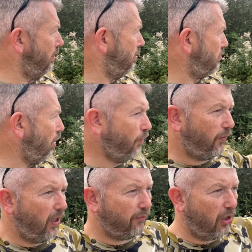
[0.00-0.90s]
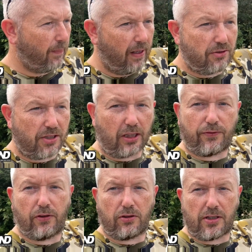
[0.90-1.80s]
So hopefully I've got about 6
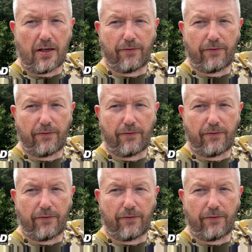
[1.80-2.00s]
foot, 10